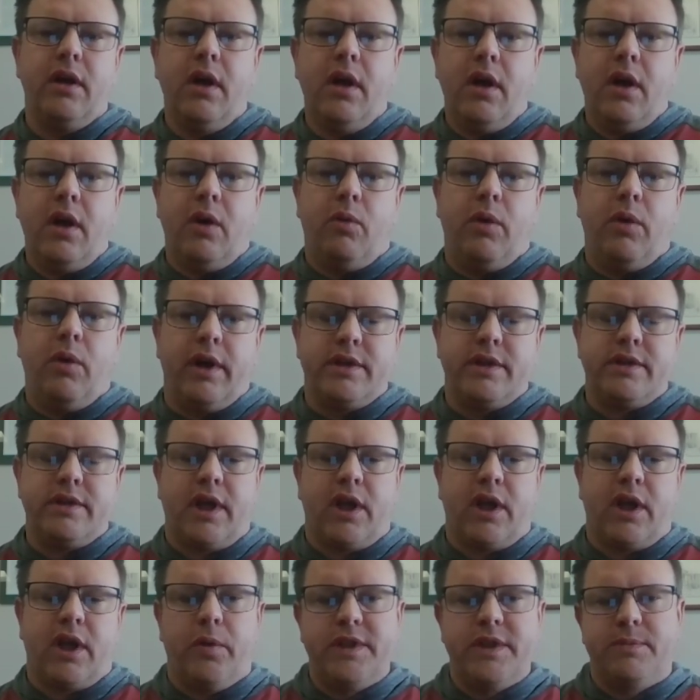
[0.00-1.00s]
where it's not
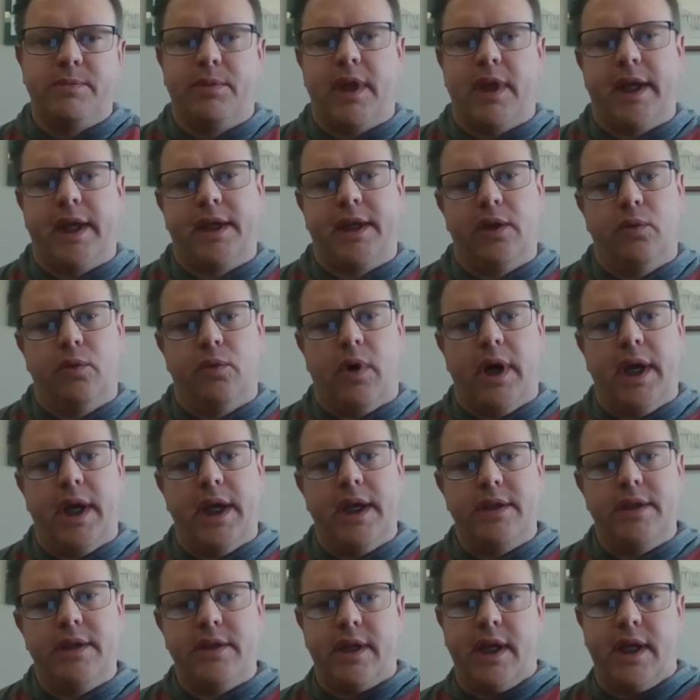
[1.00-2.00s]
always black and
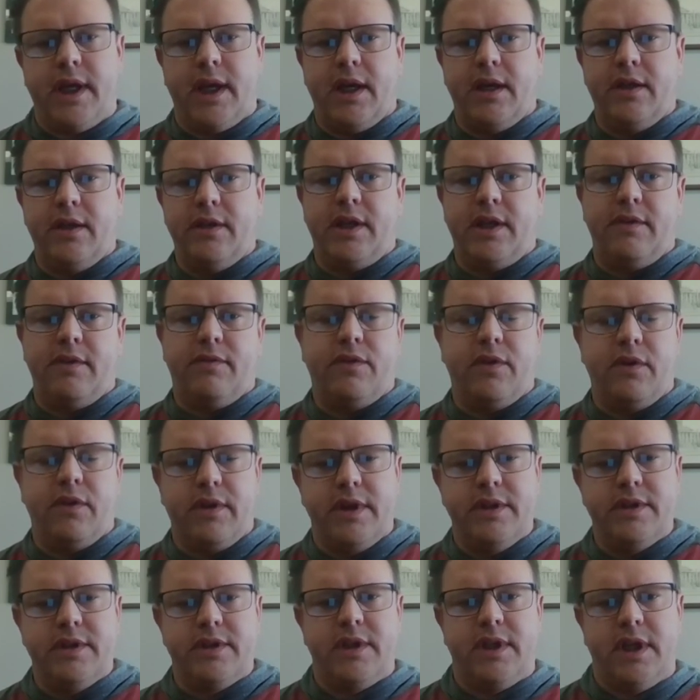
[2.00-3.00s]
white, and if there is
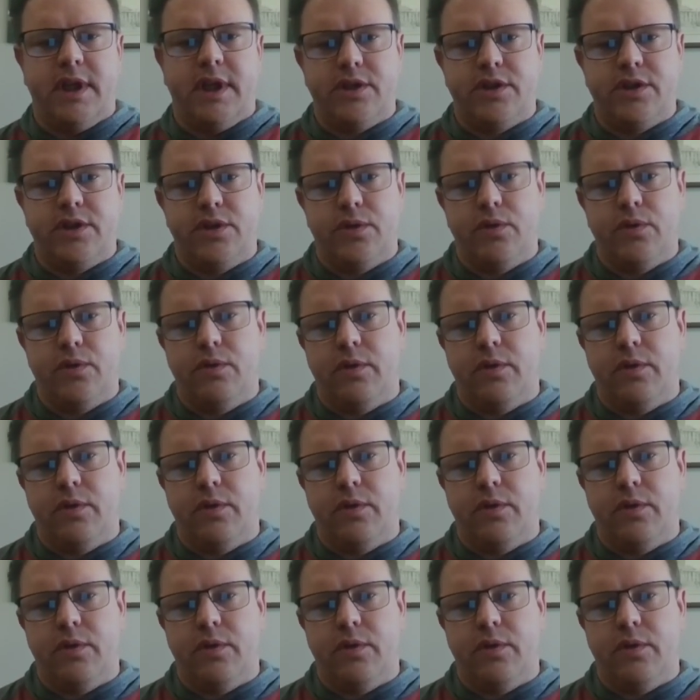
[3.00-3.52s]
an issue,